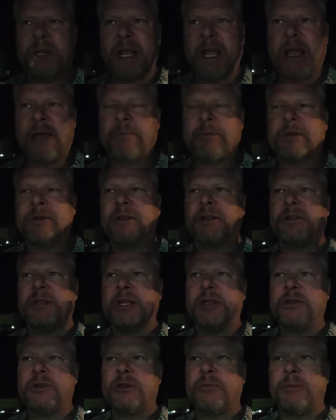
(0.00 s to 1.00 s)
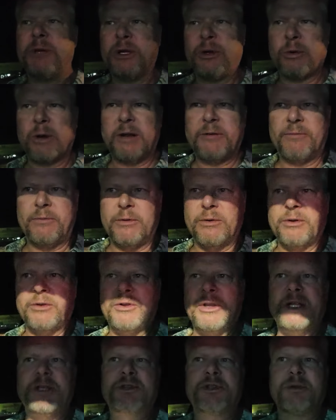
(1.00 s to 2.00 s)
be happy, that they should be grateful,
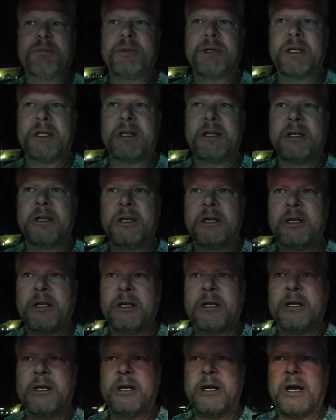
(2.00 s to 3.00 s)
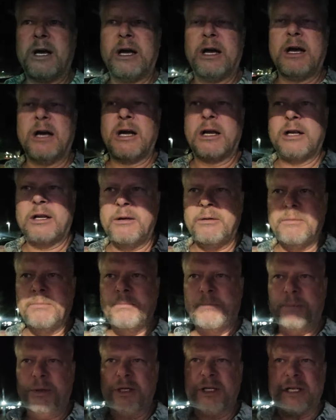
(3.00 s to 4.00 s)
that they should be
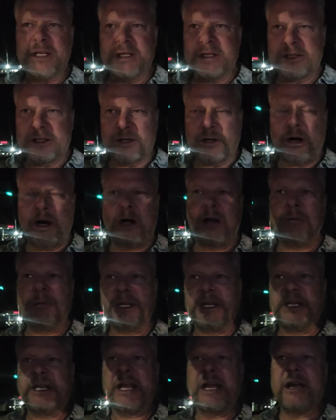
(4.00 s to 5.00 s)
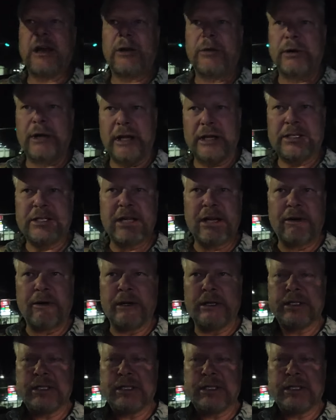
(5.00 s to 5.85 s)
pleased, calming down, etc.,